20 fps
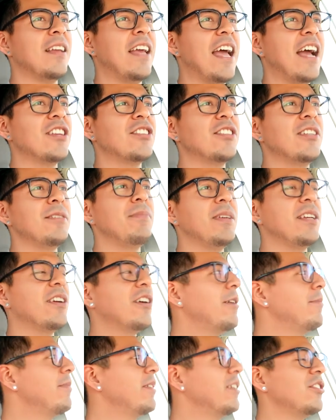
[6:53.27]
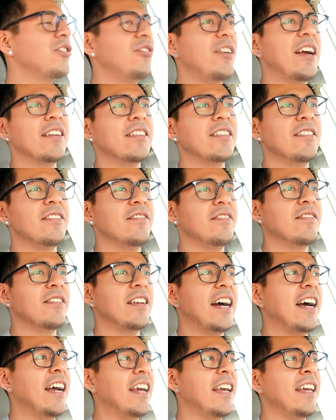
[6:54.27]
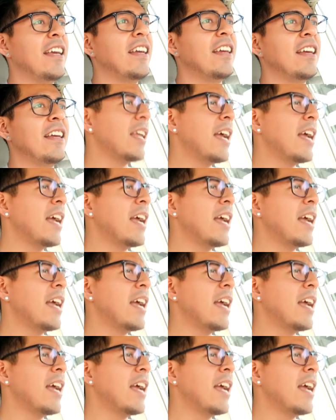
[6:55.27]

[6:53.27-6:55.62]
Actually become an attractive guy.